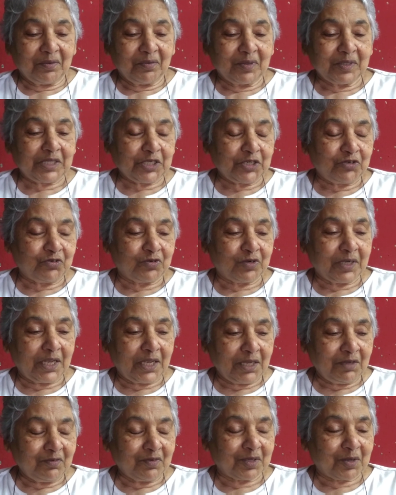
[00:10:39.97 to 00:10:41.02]
with a
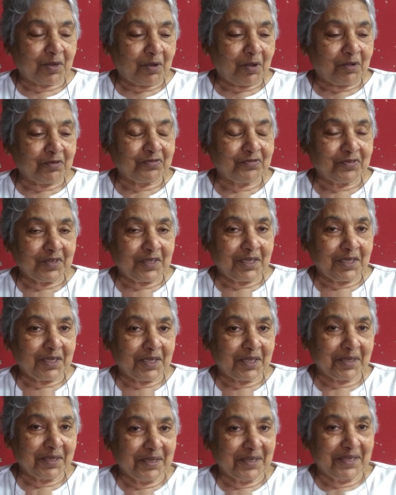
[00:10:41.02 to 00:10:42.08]
tray with
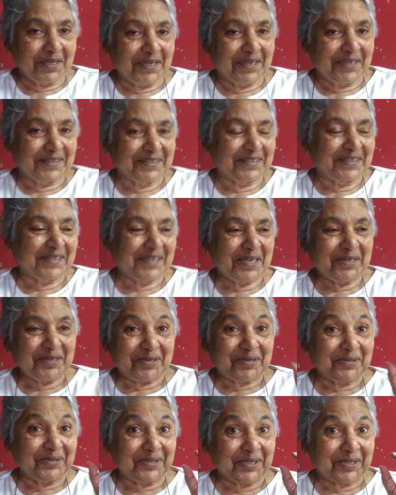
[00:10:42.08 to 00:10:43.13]
coffee
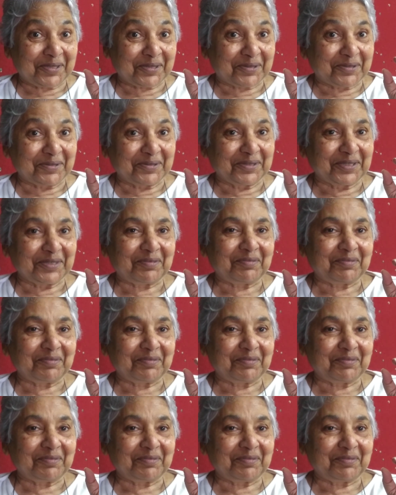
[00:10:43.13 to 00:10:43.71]
to the school.